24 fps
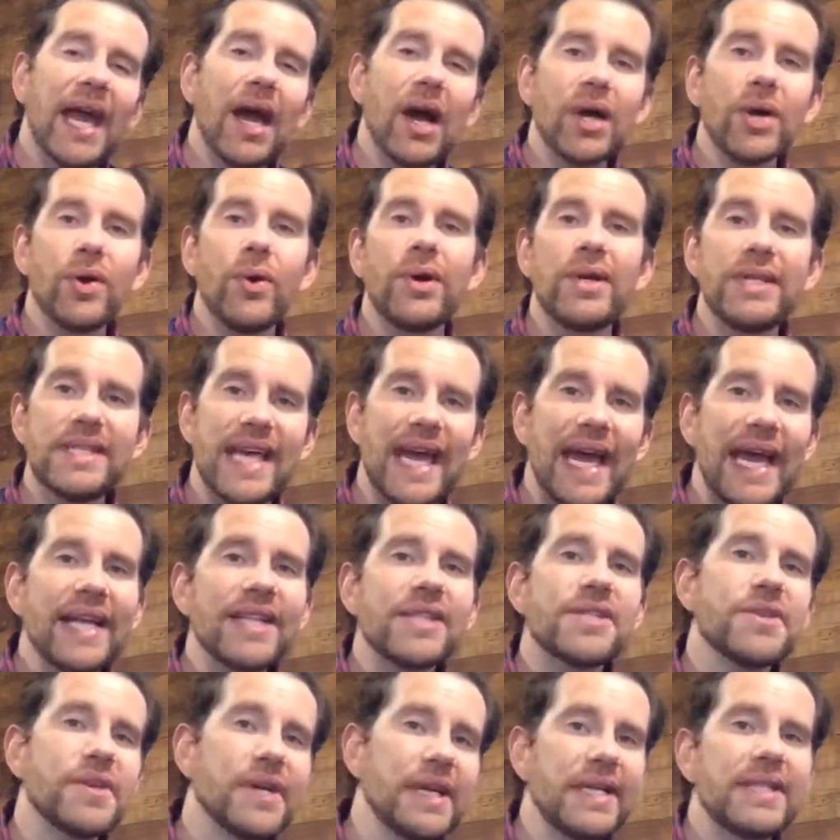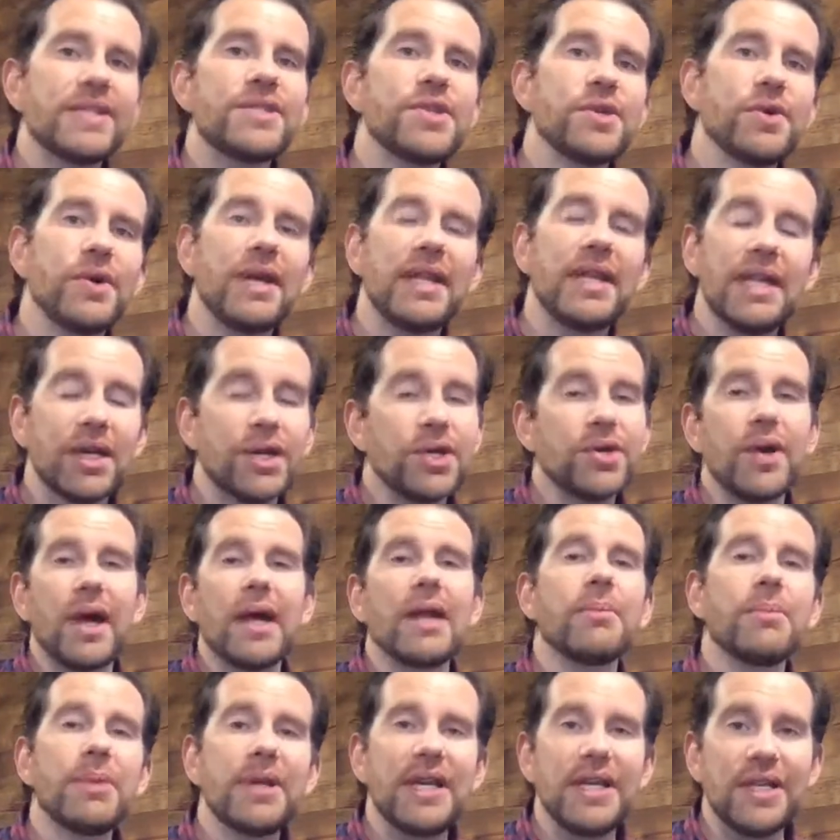are going to enter into an
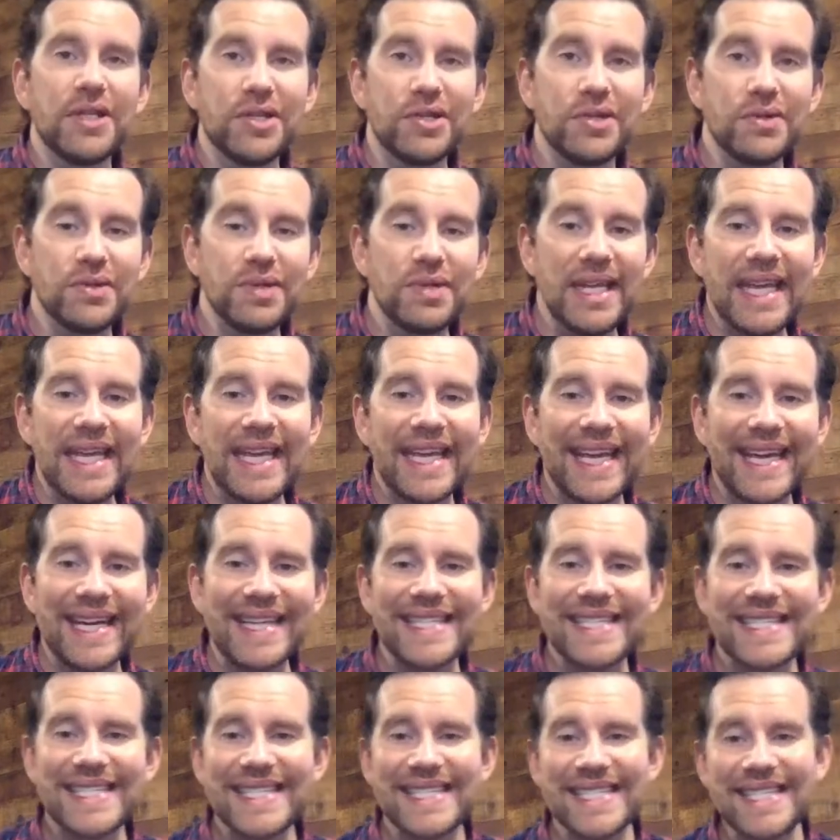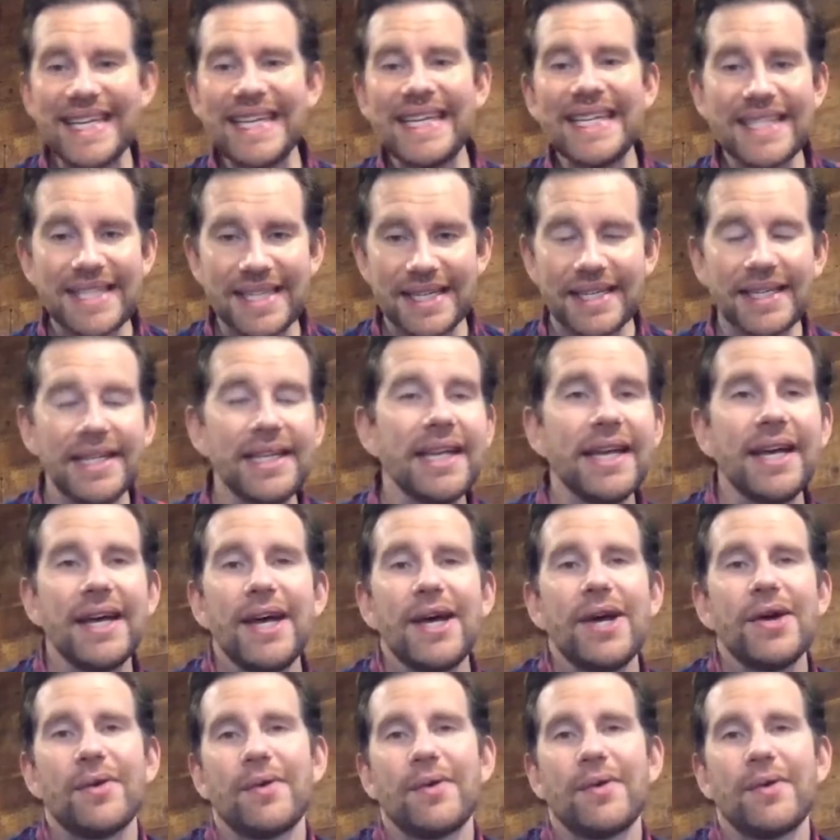incredibly unique season